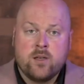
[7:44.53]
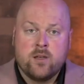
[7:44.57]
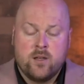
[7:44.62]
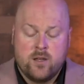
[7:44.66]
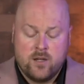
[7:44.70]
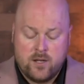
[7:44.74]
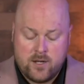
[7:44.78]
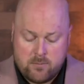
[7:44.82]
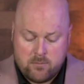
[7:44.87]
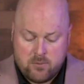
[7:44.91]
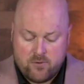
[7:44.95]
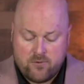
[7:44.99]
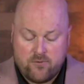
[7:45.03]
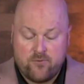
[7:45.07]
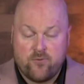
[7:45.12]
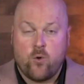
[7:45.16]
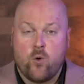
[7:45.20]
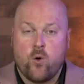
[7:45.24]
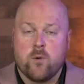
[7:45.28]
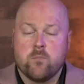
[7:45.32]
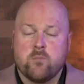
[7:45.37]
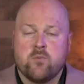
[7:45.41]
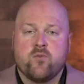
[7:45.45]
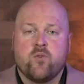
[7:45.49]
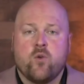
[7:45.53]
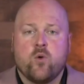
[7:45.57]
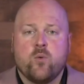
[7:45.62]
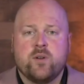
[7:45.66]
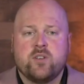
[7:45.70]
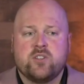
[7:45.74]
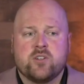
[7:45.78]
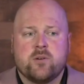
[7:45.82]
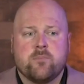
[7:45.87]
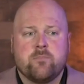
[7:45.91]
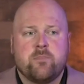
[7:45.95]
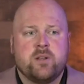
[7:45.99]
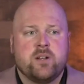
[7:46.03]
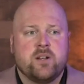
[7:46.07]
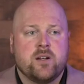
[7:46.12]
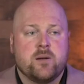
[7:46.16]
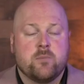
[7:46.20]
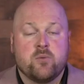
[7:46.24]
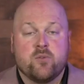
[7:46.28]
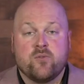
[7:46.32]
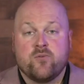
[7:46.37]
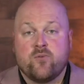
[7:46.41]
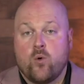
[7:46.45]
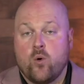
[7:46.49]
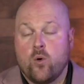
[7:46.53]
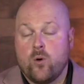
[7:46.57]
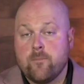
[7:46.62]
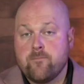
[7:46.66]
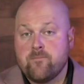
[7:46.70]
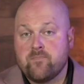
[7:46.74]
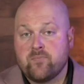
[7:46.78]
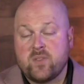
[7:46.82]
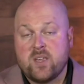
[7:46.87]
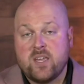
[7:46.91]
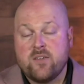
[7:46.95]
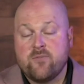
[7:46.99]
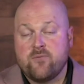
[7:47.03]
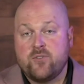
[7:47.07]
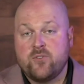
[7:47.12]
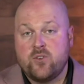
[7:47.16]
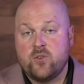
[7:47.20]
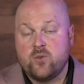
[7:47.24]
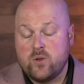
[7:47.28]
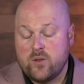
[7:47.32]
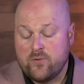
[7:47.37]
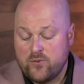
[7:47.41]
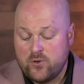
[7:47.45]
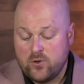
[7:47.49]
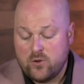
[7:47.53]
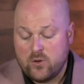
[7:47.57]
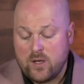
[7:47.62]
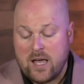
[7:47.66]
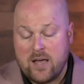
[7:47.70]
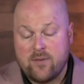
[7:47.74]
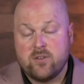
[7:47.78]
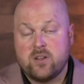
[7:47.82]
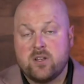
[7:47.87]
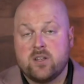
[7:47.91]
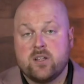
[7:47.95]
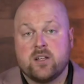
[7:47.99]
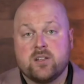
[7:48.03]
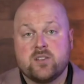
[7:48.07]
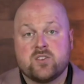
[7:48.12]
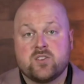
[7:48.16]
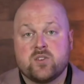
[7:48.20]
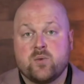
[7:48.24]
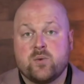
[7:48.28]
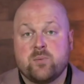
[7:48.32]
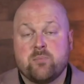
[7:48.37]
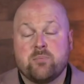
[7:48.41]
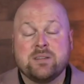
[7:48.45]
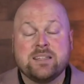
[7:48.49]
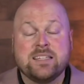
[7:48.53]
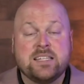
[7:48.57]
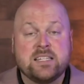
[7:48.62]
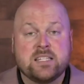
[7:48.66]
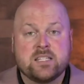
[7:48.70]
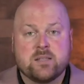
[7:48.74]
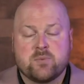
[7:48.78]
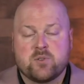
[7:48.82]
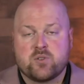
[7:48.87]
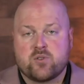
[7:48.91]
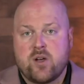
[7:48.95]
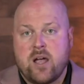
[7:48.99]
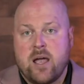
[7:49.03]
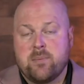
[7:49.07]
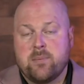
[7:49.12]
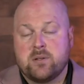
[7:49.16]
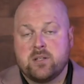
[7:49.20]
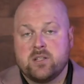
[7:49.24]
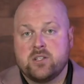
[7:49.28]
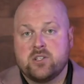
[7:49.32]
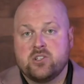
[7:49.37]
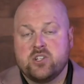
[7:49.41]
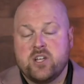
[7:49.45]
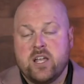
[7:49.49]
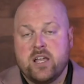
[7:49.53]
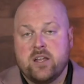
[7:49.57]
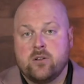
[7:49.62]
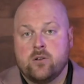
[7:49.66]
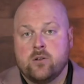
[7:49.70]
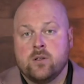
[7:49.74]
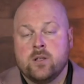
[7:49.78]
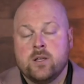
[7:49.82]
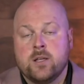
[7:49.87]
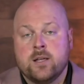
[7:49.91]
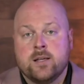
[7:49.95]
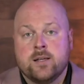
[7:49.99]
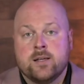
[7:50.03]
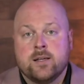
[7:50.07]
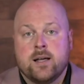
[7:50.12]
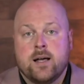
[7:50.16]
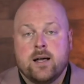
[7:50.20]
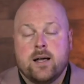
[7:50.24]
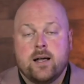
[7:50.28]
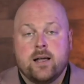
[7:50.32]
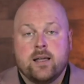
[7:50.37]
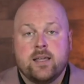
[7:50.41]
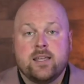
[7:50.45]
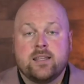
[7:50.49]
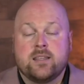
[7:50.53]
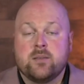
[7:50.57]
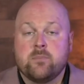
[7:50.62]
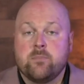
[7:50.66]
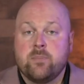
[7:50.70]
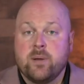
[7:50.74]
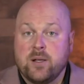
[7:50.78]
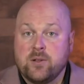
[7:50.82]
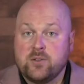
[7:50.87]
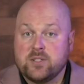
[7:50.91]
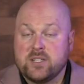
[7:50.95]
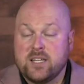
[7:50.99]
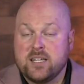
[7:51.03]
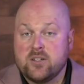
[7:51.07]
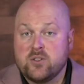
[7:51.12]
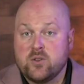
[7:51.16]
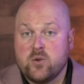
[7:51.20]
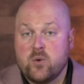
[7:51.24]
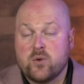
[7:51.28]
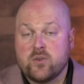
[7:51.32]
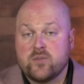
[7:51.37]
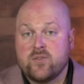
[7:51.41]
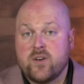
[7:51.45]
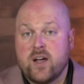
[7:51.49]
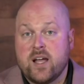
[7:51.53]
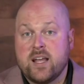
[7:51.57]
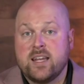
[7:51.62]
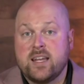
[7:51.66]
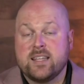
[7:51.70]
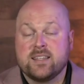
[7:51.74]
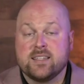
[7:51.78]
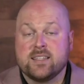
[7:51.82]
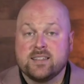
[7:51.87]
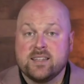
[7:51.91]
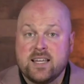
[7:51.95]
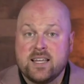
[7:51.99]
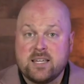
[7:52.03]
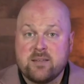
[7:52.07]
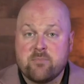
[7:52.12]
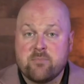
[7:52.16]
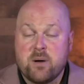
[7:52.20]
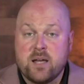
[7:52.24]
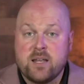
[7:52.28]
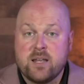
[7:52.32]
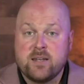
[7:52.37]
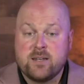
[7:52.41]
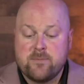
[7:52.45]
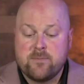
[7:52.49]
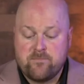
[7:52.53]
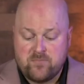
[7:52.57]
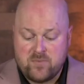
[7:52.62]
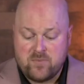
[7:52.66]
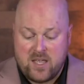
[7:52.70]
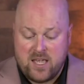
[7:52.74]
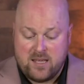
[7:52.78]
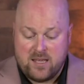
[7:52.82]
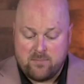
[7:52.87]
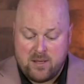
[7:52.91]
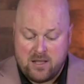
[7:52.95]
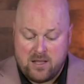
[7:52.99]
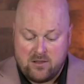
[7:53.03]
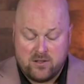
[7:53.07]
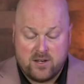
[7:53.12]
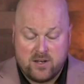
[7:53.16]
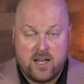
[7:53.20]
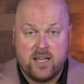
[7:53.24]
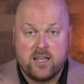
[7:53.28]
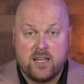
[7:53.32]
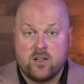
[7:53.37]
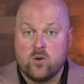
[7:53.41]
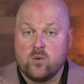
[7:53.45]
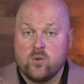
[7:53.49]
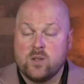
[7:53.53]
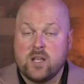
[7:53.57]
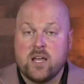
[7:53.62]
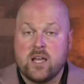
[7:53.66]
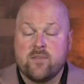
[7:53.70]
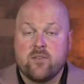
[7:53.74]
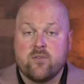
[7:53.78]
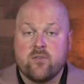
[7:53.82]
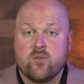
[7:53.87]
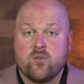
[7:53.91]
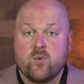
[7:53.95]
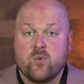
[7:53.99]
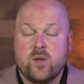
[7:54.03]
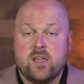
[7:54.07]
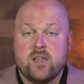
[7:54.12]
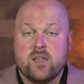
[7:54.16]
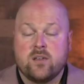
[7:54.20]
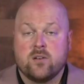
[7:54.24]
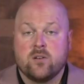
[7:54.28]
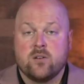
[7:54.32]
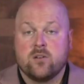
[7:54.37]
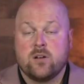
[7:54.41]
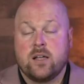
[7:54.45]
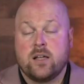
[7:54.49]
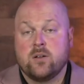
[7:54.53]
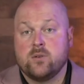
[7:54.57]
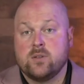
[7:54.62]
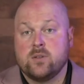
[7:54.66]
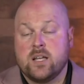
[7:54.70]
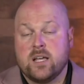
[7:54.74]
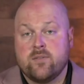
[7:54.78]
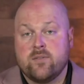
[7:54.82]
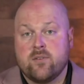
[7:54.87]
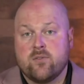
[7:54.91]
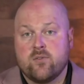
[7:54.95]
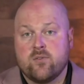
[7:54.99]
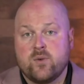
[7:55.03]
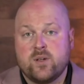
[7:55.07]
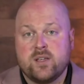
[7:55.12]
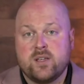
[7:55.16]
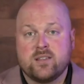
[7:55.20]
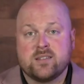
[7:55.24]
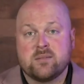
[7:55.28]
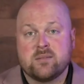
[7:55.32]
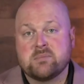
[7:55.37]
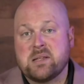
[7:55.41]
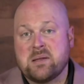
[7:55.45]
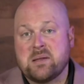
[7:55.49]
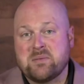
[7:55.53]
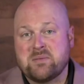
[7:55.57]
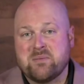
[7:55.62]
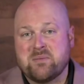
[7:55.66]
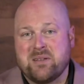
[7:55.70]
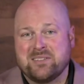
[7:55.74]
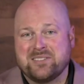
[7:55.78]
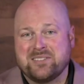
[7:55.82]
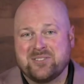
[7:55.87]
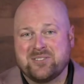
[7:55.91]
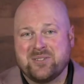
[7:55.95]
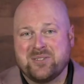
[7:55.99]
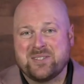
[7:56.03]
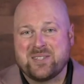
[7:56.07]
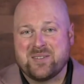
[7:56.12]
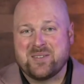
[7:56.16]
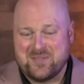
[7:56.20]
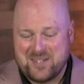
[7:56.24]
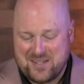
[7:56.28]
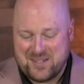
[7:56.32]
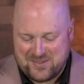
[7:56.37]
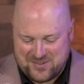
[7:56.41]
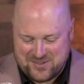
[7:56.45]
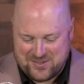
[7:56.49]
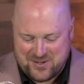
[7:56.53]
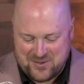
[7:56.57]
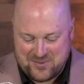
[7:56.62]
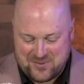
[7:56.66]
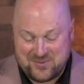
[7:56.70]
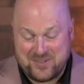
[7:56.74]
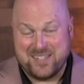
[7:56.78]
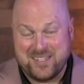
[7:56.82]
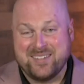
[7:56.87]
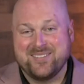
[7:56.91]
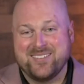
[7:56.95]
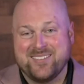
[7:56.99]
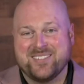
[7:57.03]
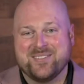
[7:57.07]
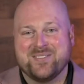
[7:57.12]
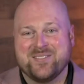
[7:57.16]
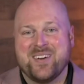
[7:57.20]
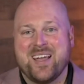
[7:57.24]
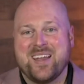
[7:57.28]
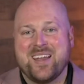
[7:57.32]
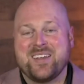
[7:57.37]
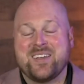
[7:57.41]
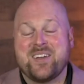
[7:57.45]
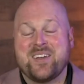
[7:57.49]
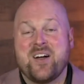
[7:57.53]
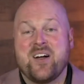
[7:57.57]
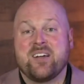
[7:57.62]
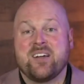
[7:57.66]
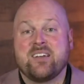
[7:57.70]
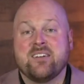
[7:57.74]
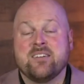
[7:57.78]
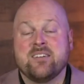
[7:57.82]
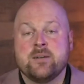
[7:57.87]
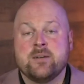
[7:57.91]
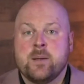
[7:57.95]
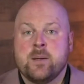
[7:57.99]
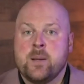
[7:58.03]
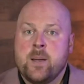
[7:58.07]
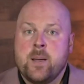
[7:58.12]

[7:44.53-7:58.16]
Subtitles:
Number 4, and before we jump into number 4, if you haven't done so, please subscribe to the channel. Hit the bell to get notified, hit the like button, and Mel and I go live every week, or I go live every week. Sometimes Mel joins, sometimes we don't. We divide and conquer.